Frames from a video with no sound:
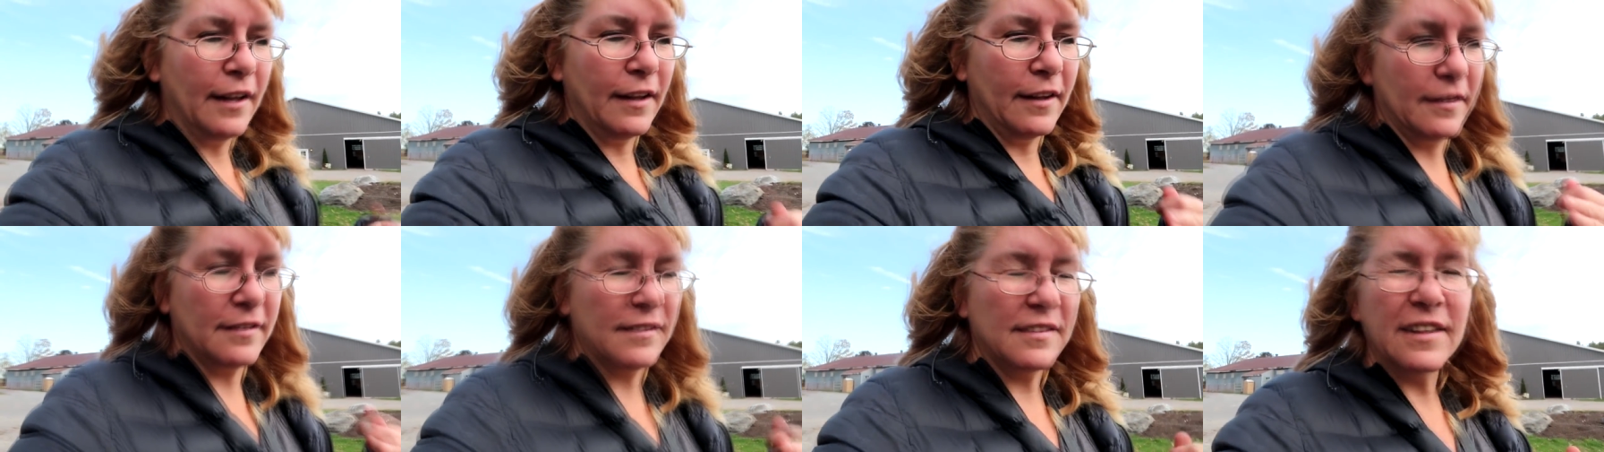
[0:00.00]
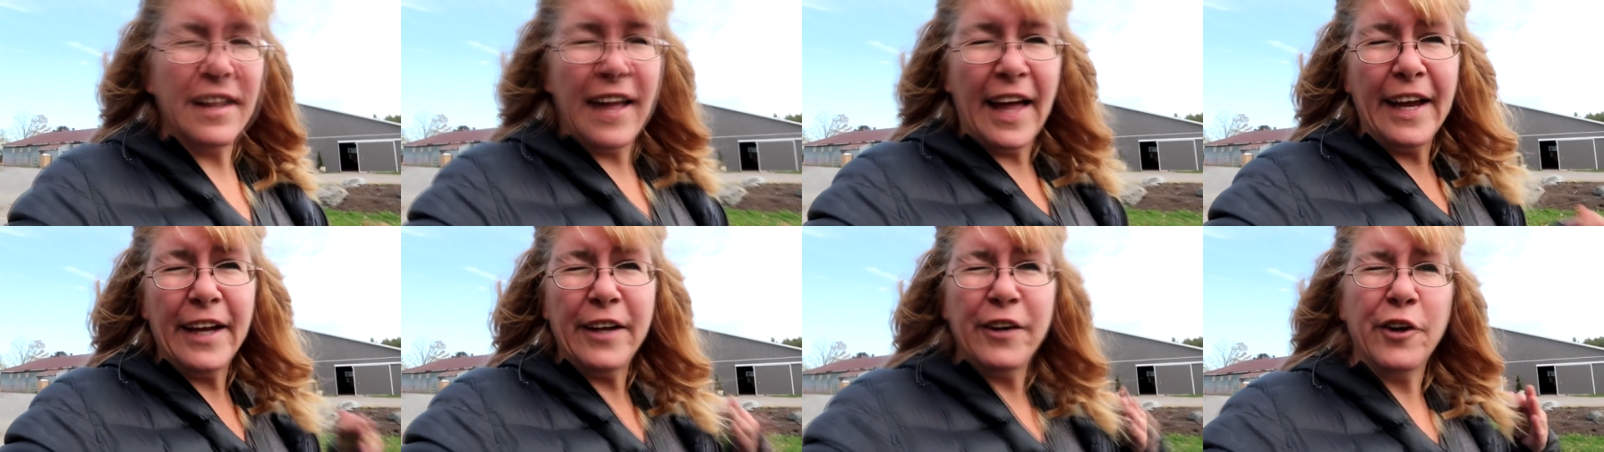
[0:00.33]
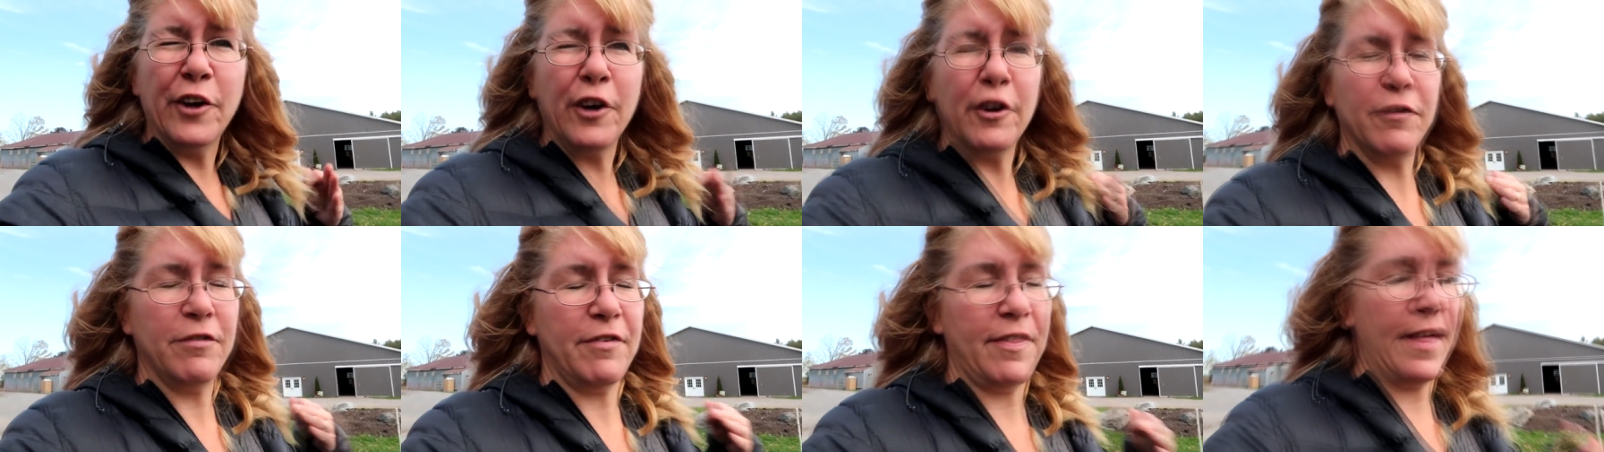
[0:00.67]
a slight
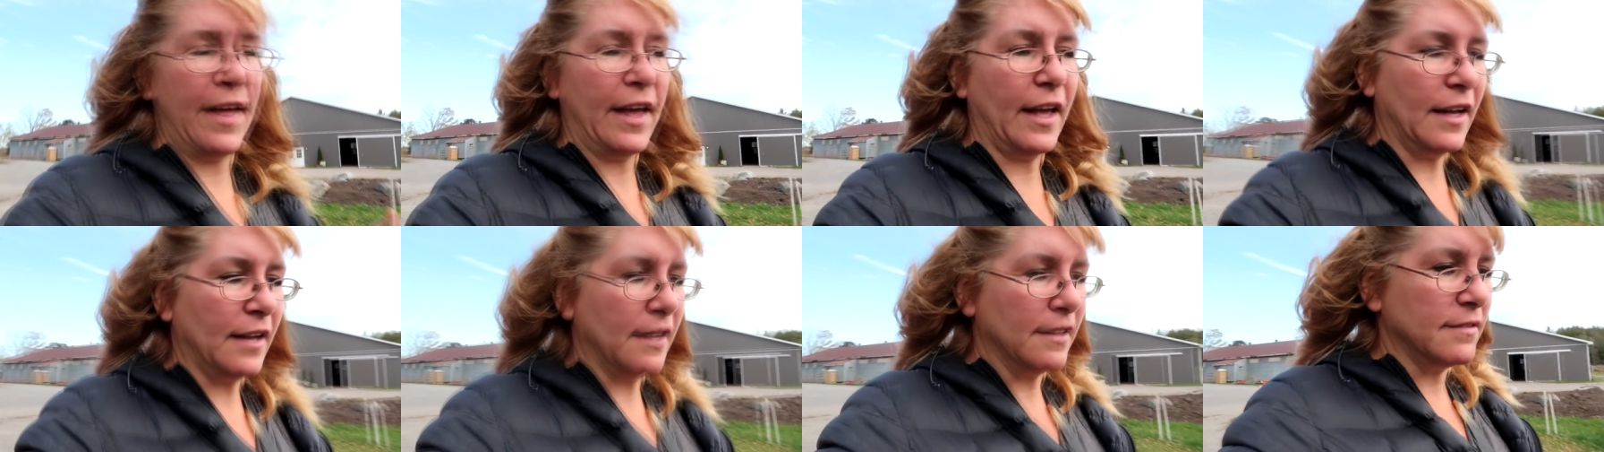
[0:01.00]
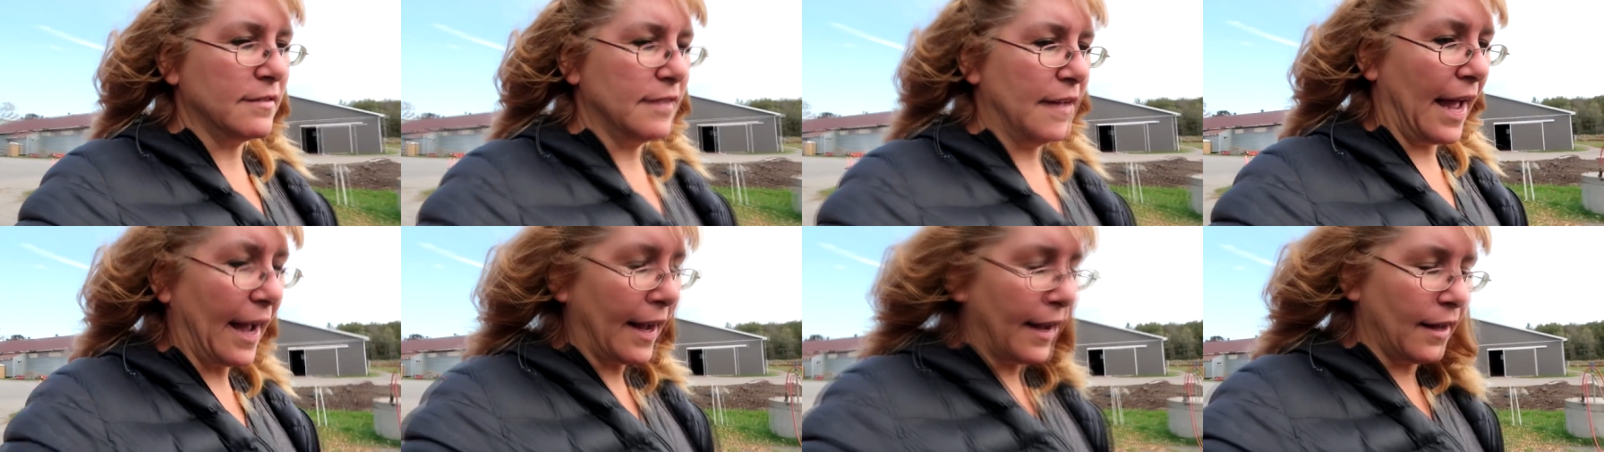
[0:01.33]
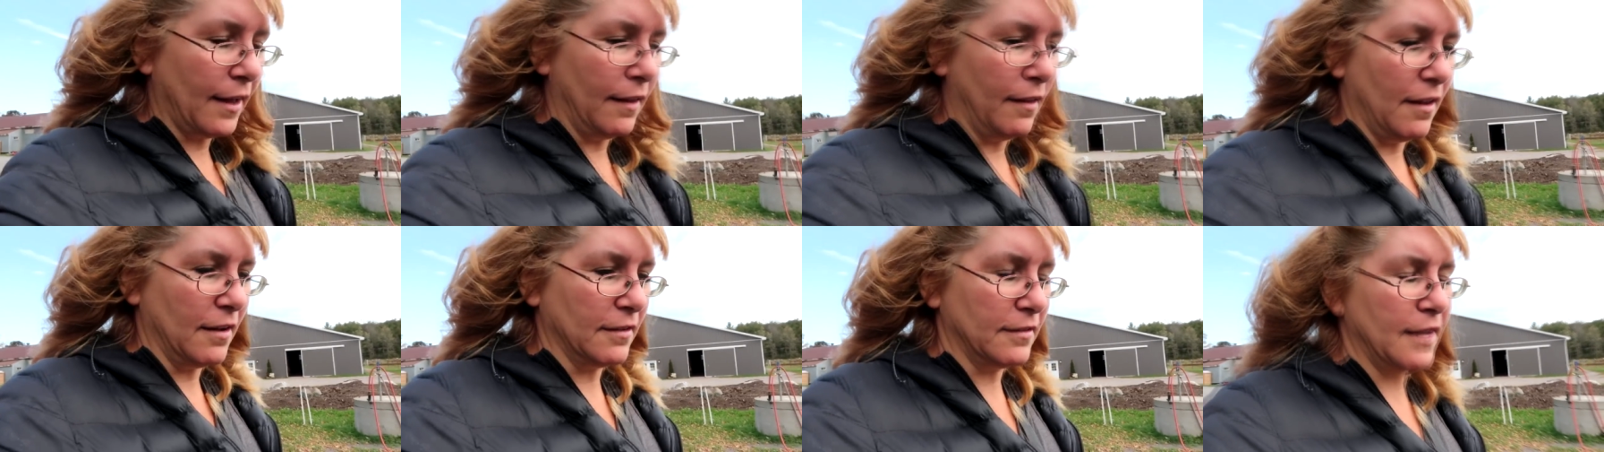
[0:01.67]
nerve thing in his neck
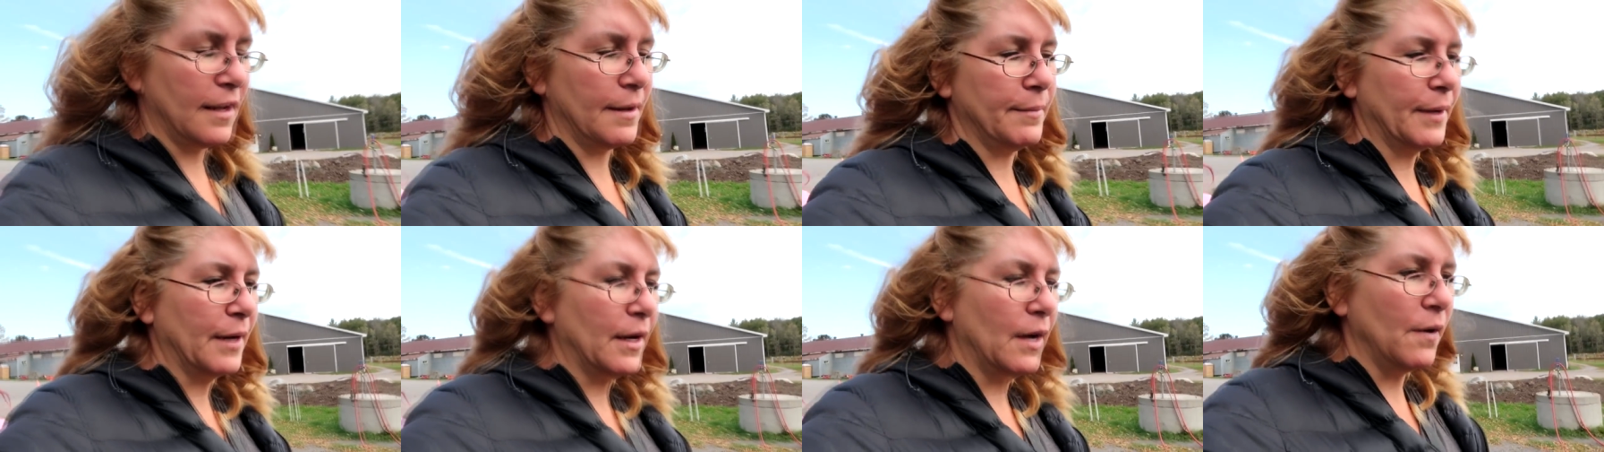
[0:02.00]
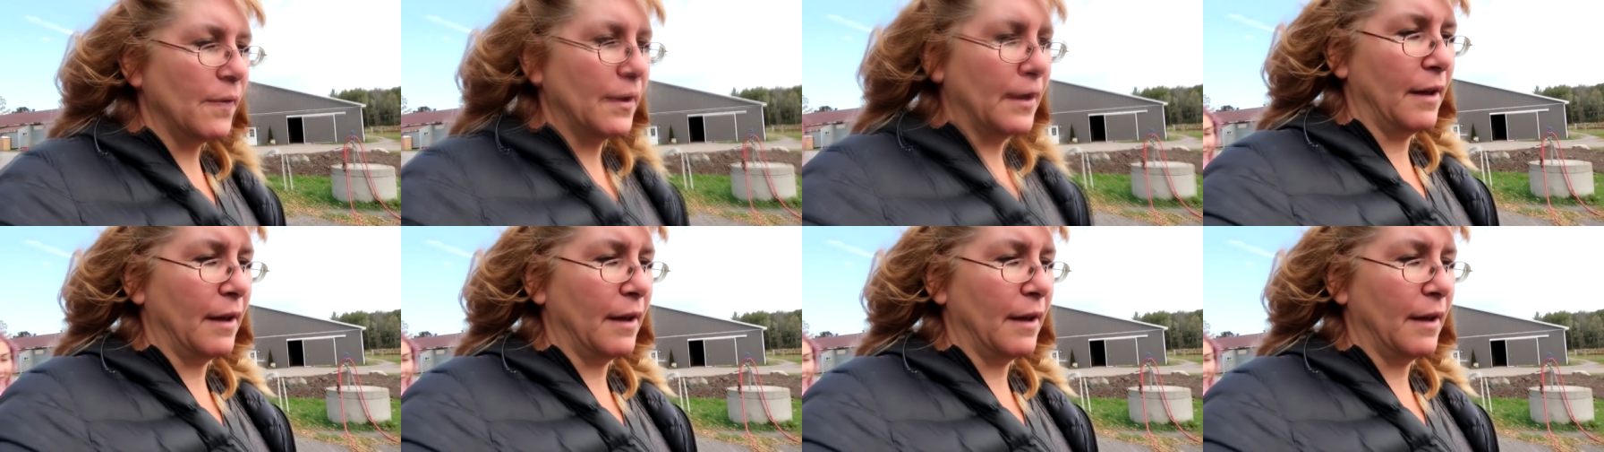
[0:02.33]
a long time ago,